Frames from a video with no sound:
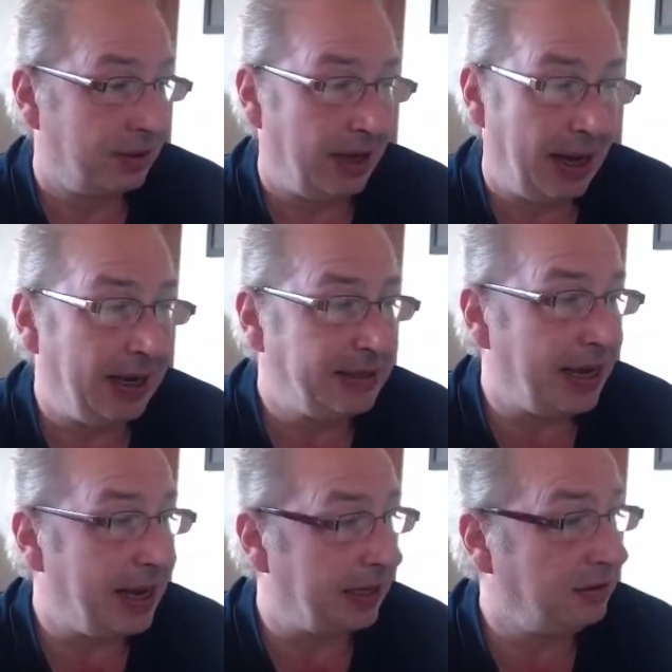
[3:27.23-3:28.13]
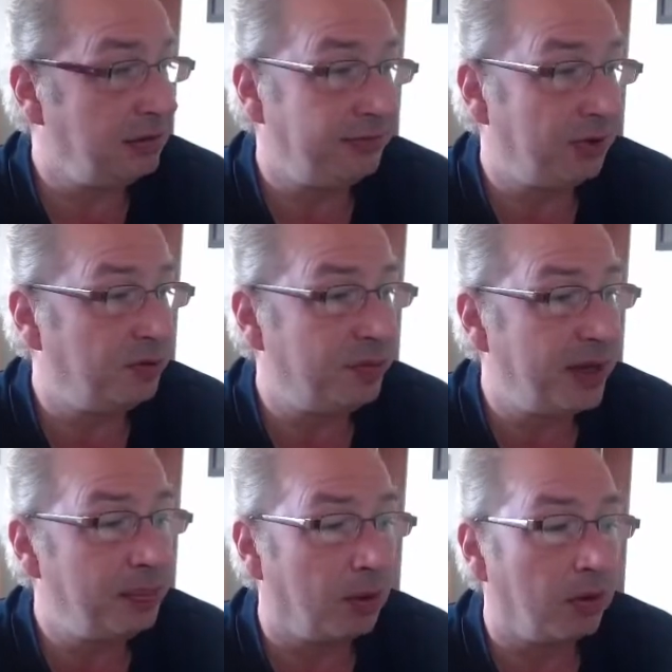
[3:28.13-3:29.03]
it's a handful of
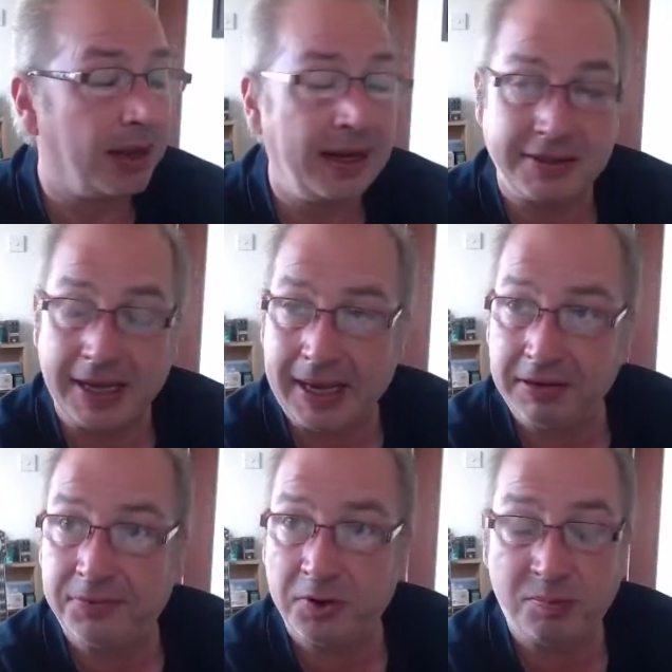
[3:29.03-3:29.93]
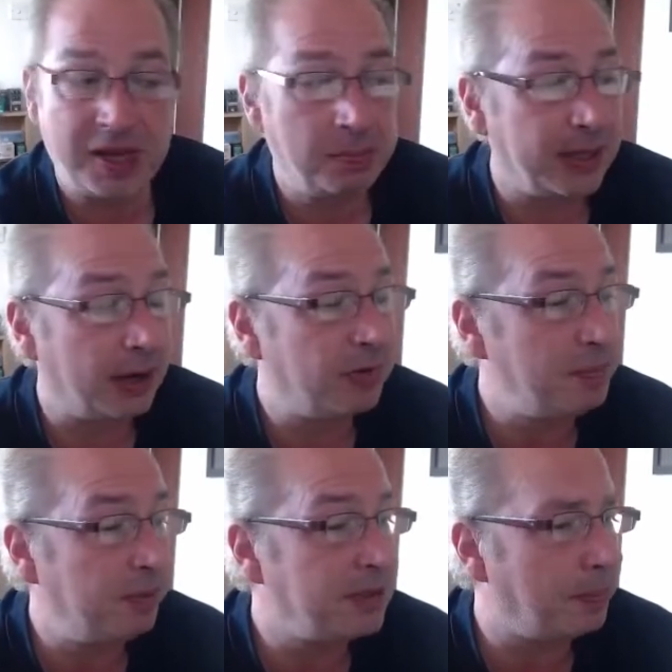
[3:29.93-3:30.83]
people. It's a handful of people. Now,
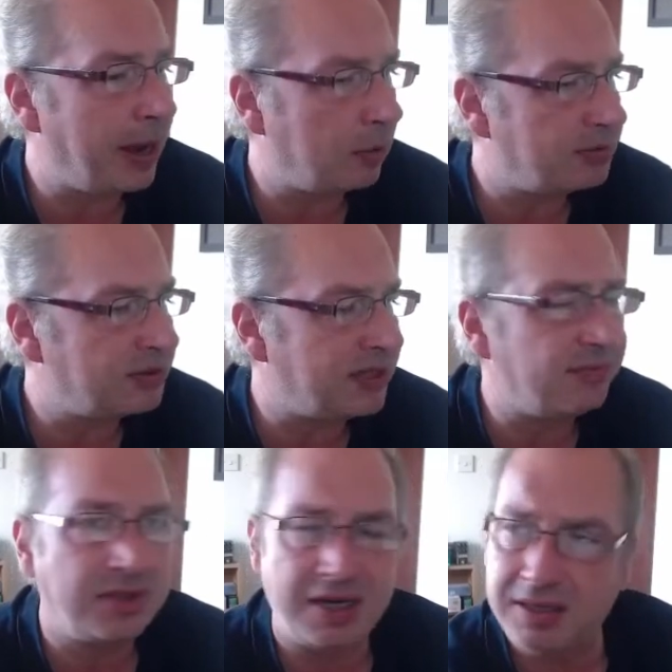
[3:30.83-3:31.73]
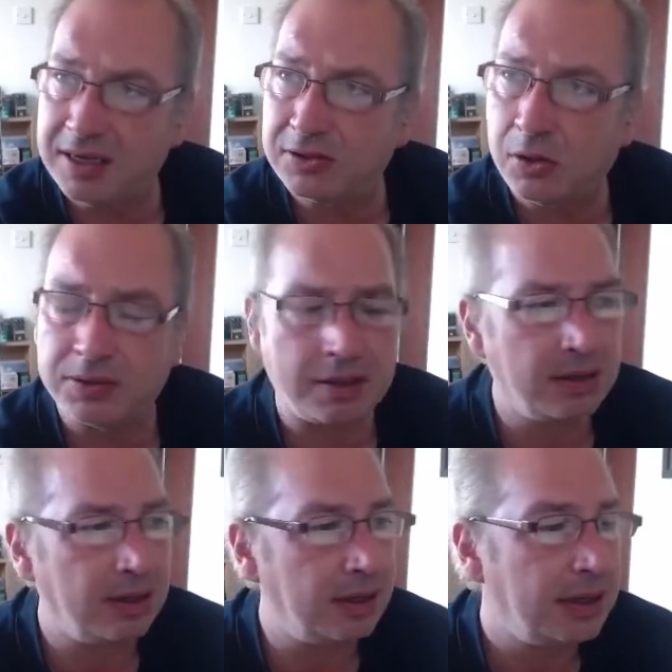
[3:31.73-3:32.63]
Reaper is about 17 years old, I
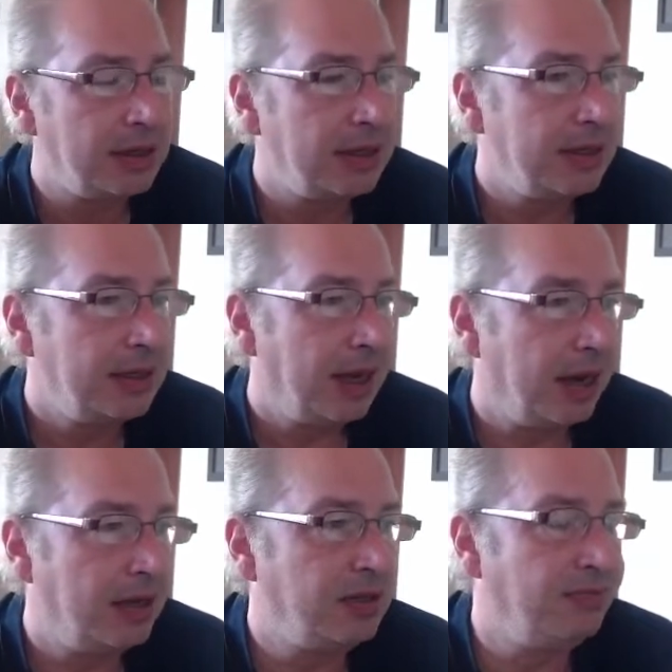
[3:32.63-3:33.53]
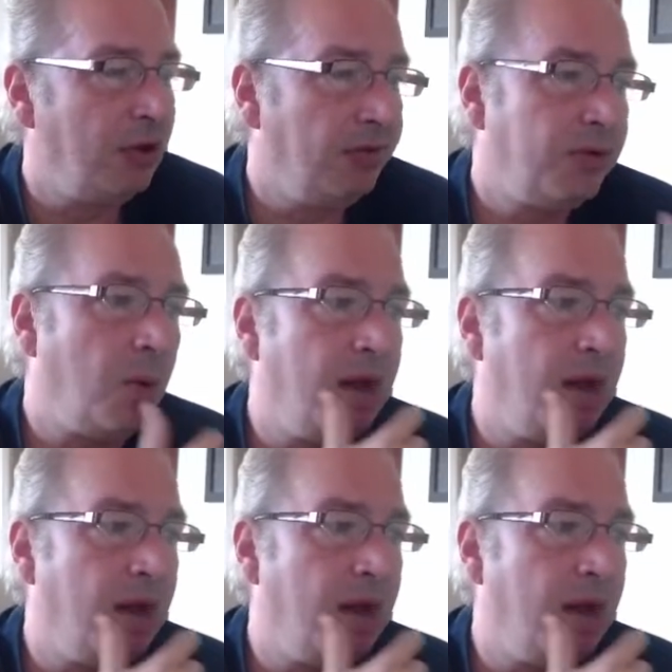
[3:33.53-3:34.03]
think, and it's evolved quite